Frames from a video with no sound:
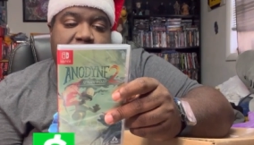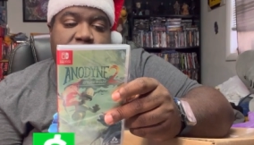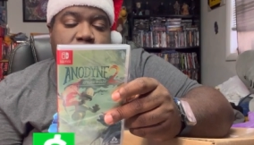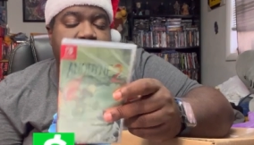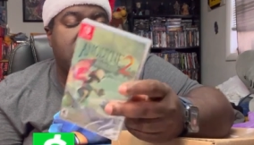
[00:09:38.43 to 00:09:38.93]

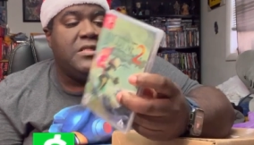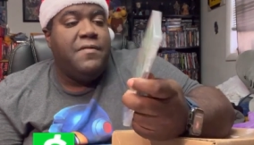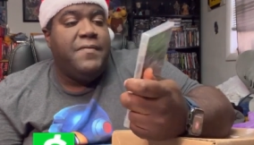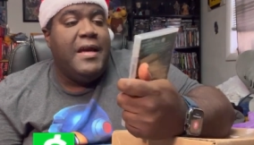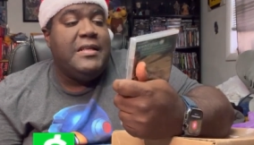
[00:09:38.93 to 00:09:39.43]
to it and
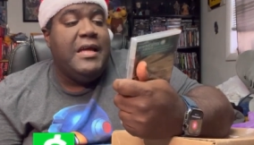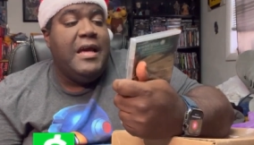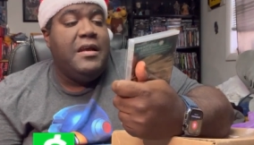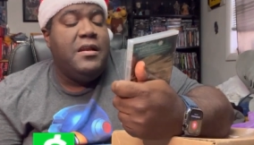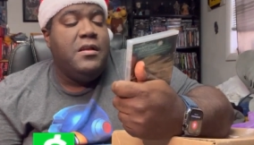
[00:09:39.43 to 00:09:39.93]
stuff like that,
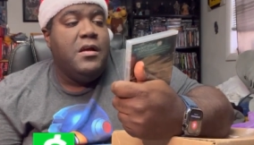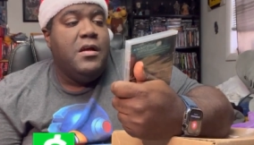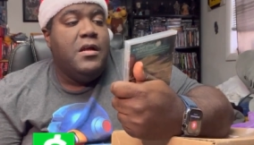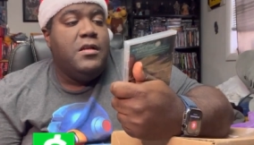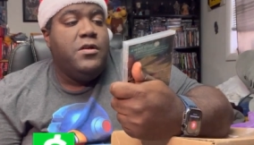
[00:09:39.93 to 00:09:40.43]
and
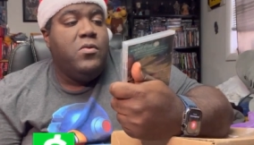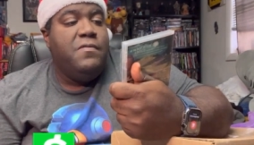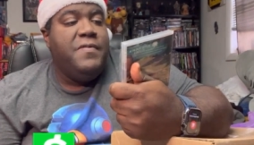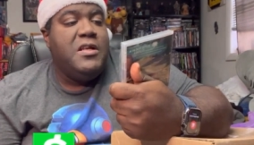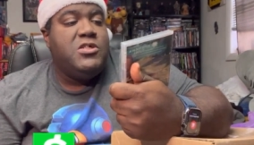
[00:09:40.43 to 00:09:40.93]
little
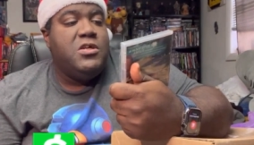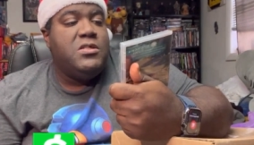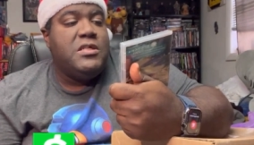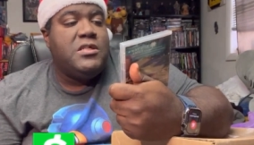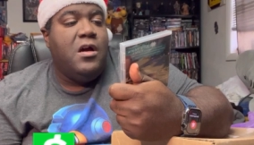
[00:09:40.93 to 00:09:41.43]

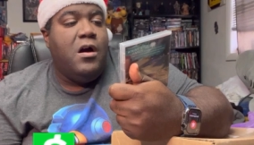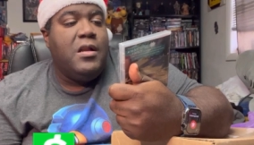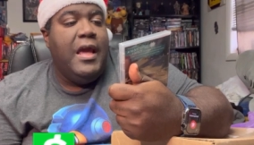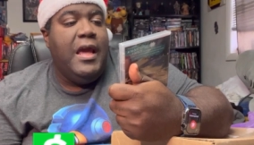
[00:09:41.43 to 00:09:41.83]
adventures. It's called